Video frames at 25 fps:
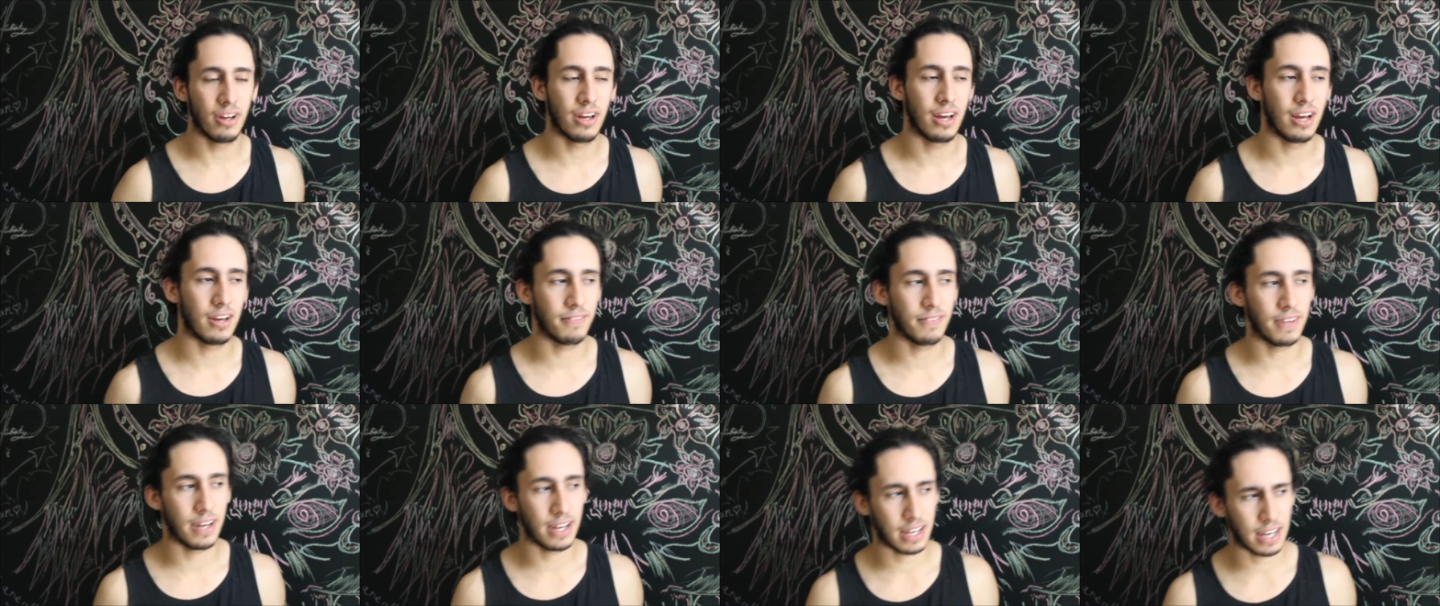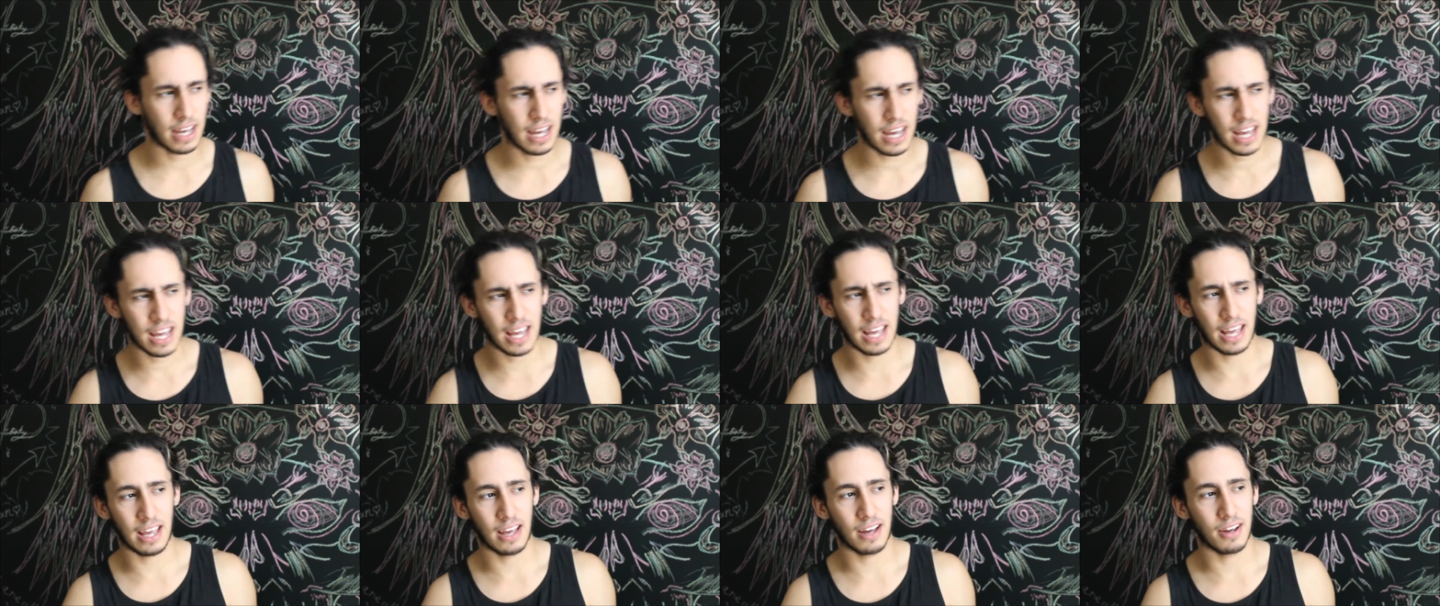I'm like,
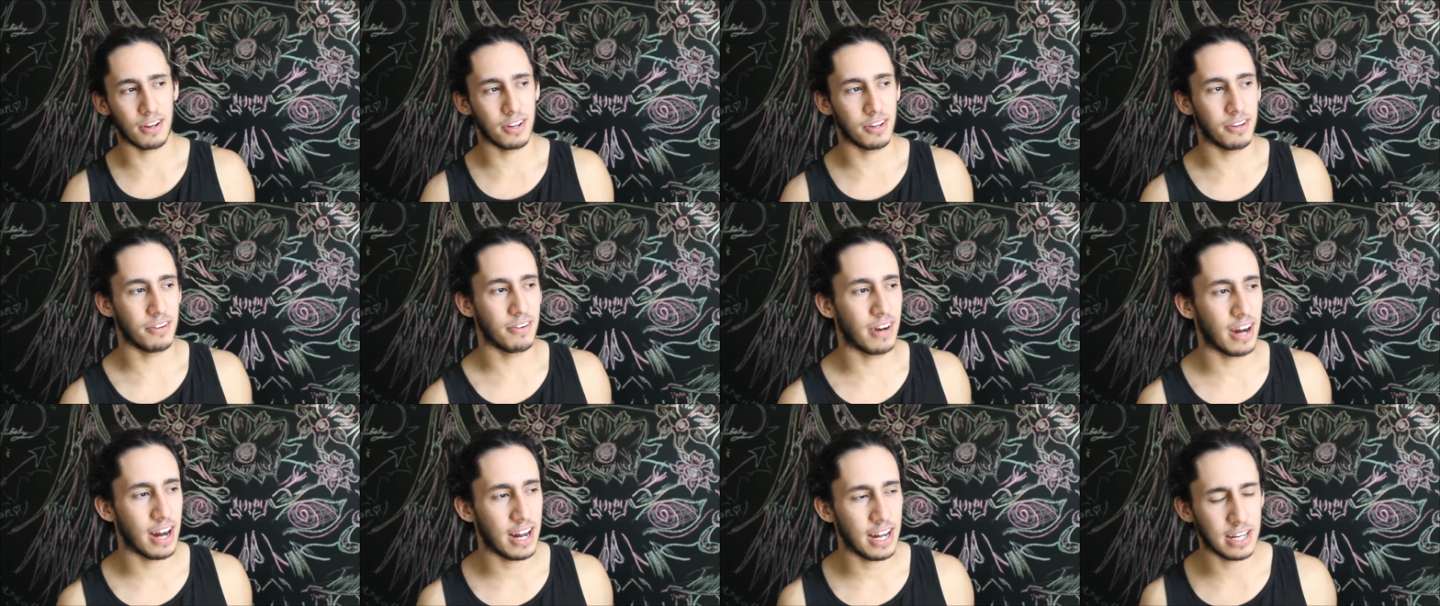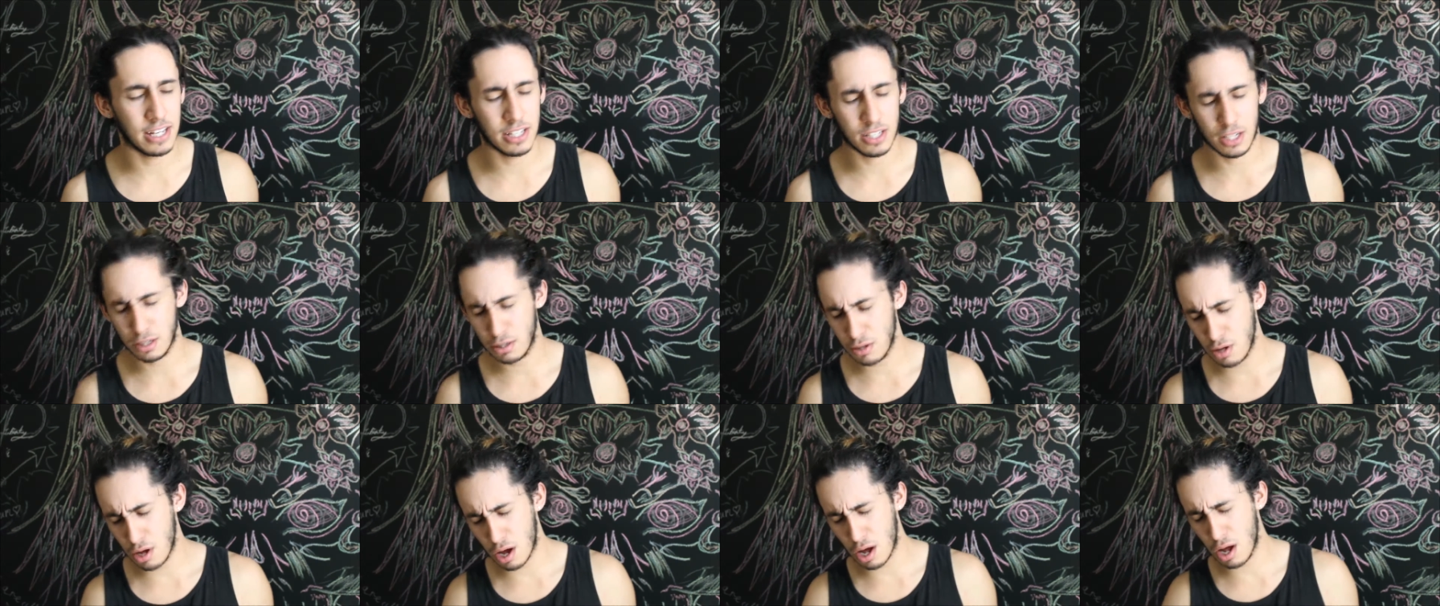hey, are you alright? He's
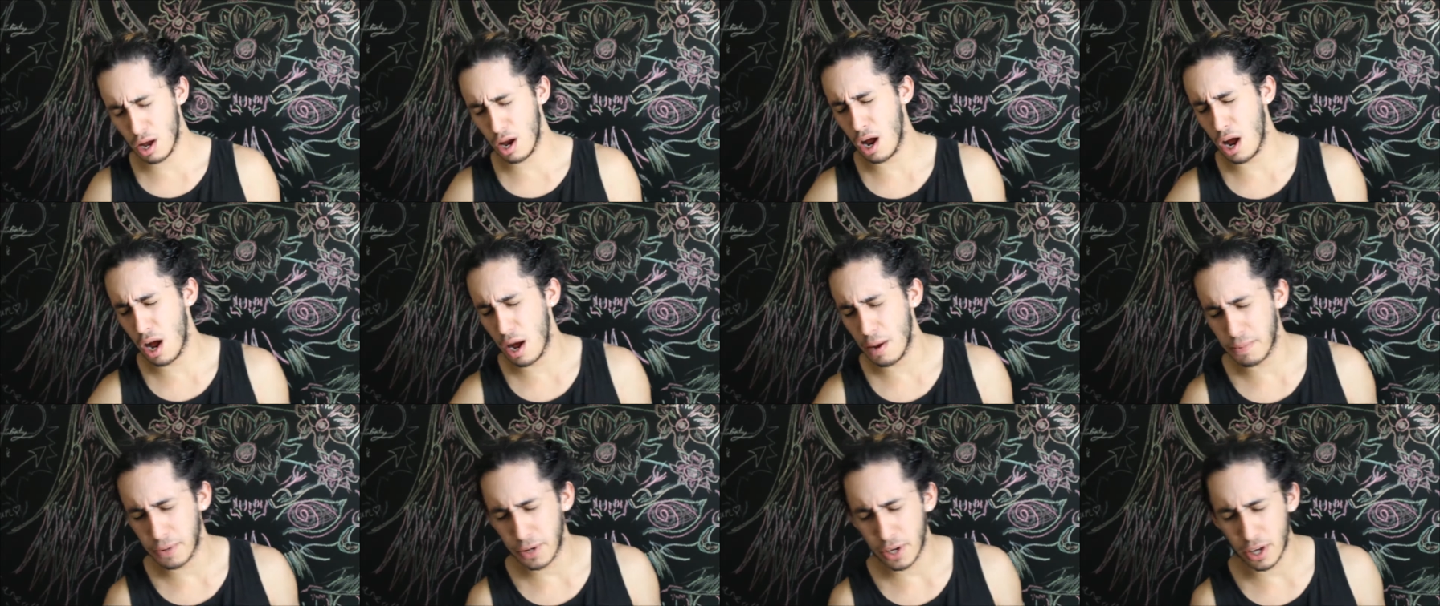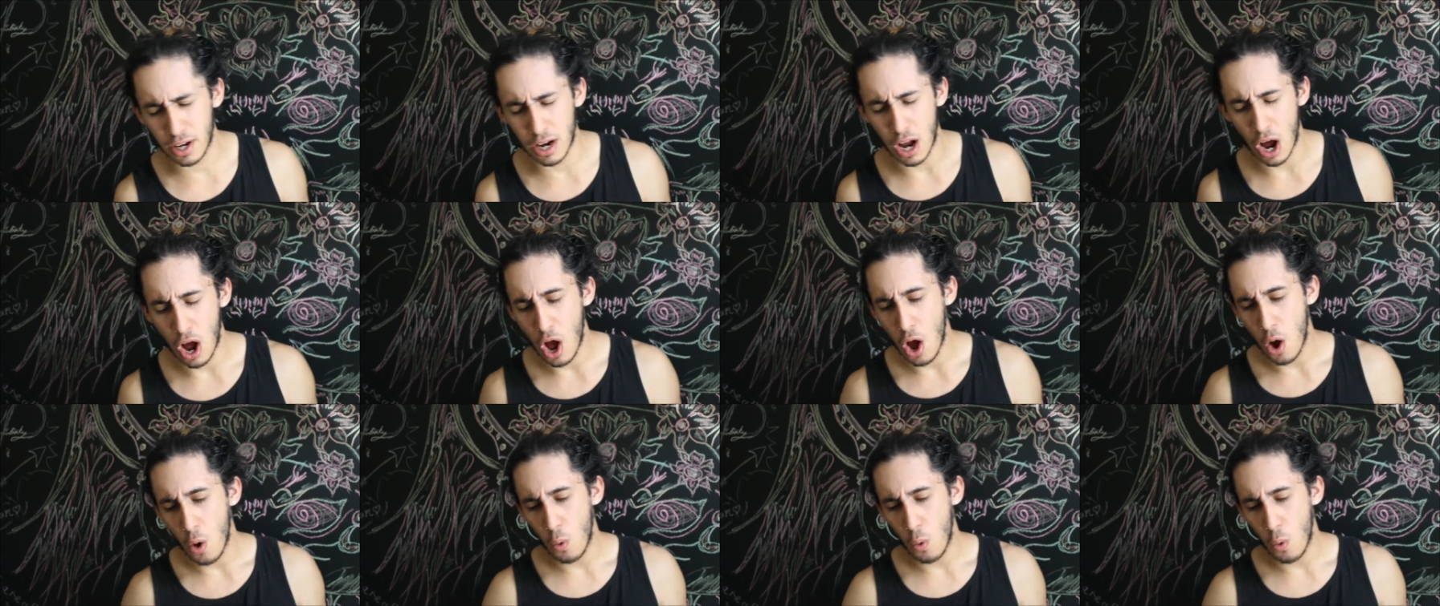like, no, no, I'm good.